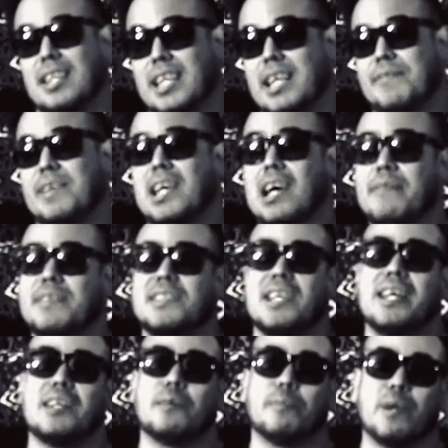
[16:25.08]
if you haven't
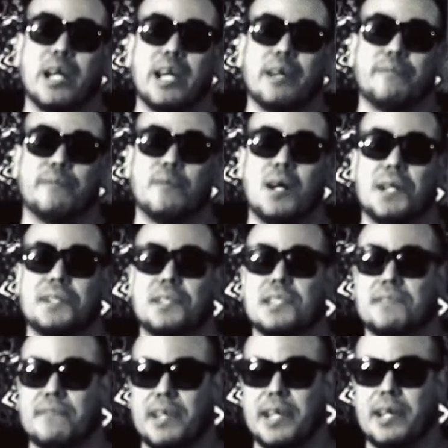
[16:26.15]
taken a break from watching
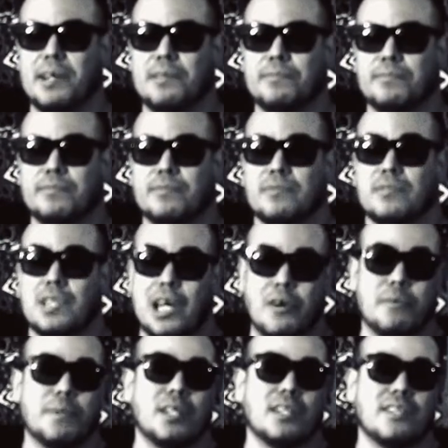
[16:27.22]
this video, now
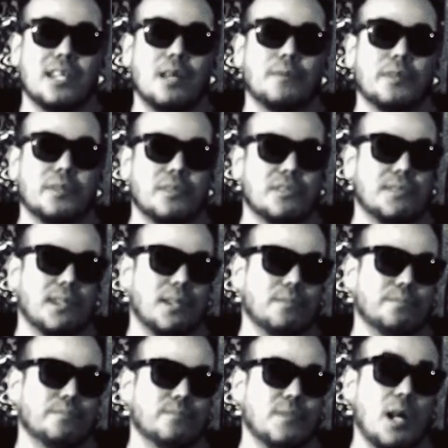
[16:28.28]
would be the time to do so.
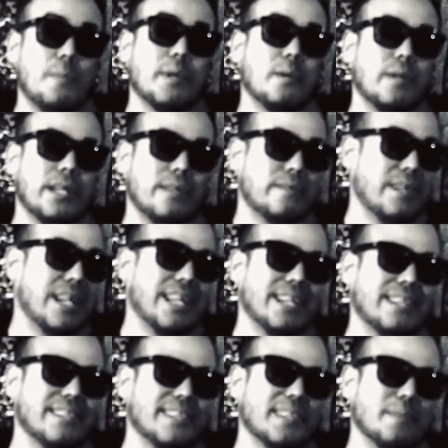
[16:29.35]
I'll be waiting right here
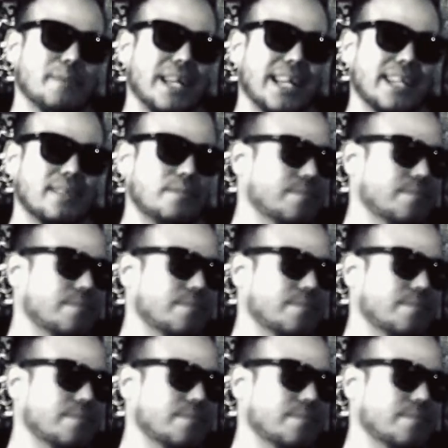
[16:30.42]
until you're back.